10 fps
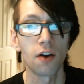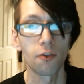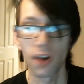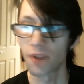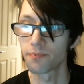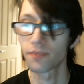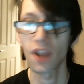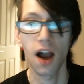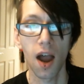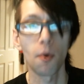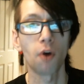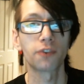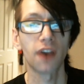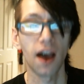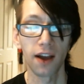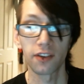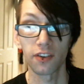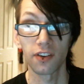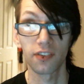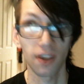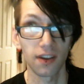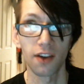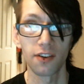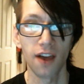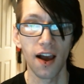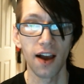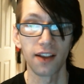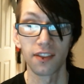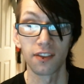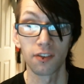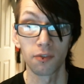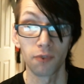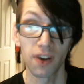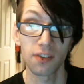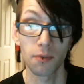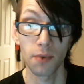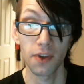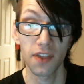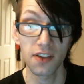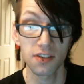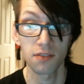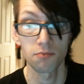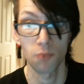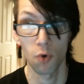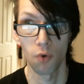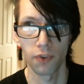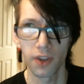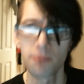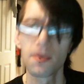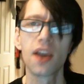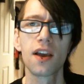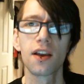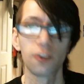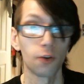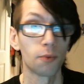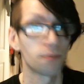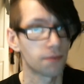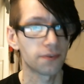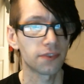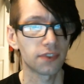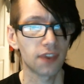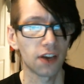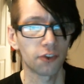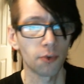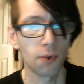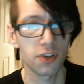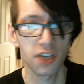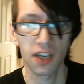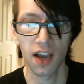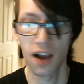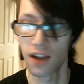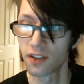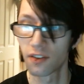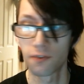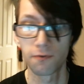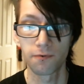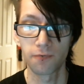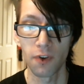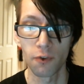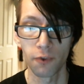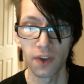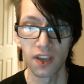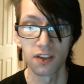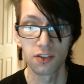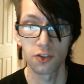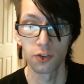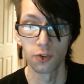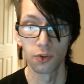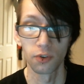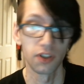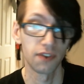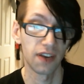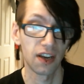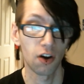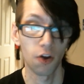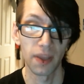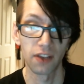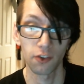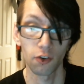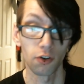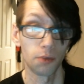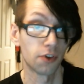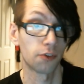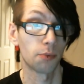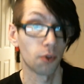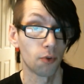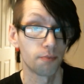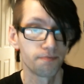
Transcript: Right, I'm off to actually sit down and write something about this, hopefully. So thanks for watching, and feel free to leave any comments or abuse below.